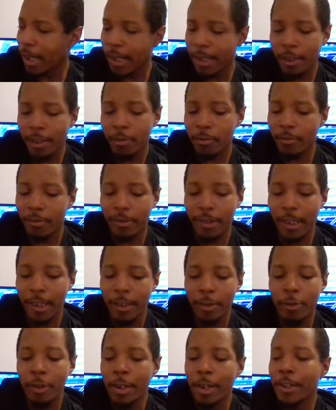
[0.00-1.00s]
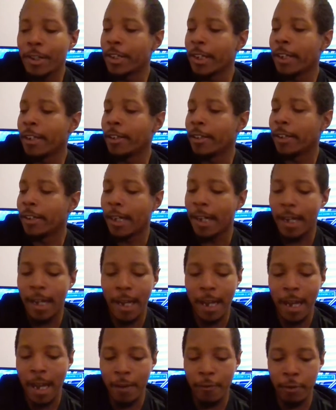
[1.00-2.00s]
I don't understand it.
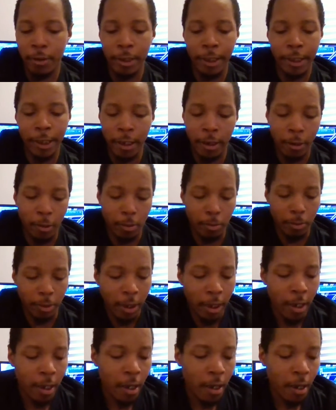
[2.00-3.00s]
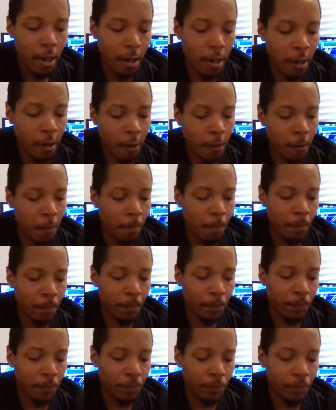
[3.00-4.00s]
I really
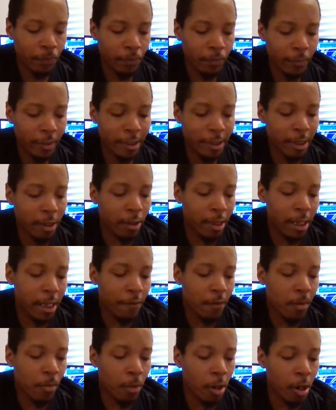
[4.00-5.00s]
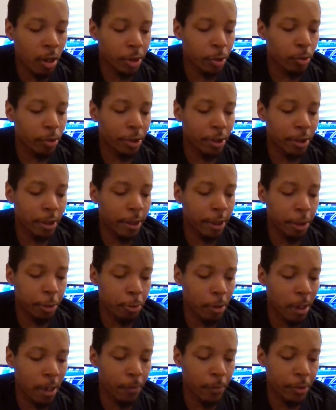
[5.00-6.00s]
don't. Because I even Marshall was sitting there
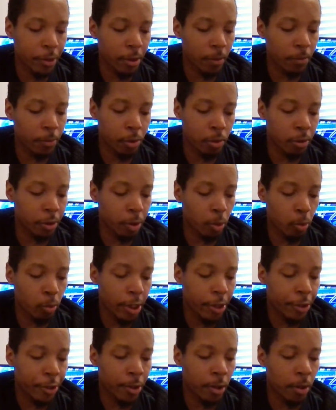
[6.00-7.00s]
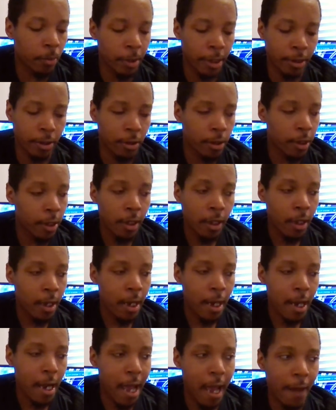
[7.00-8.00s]
dropping some jewels of wisdom, and
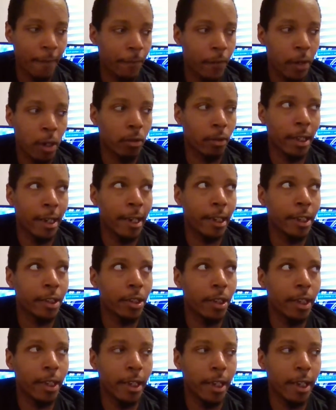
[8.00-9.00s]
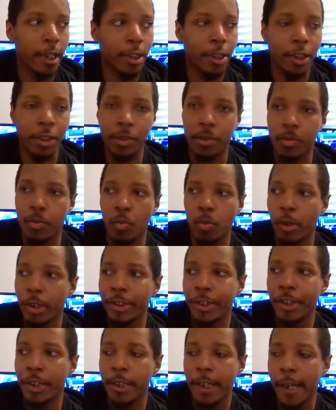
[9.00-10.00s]
I felt like it just
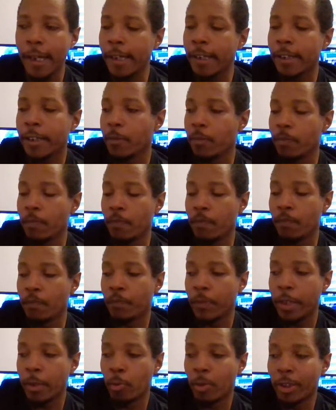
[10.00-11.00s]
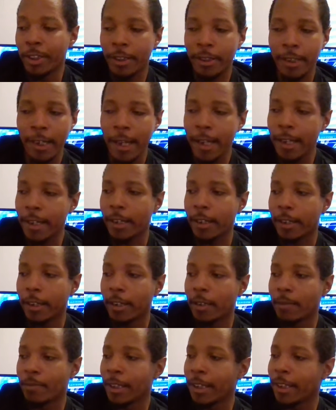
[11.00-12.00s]
wasn't take it wasn't taking,
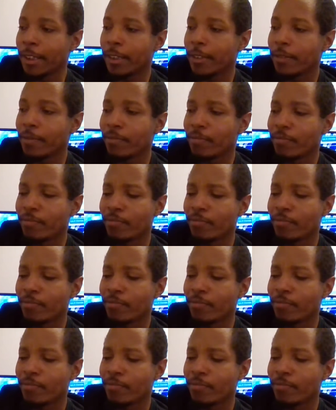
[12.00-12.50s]
and I'm like,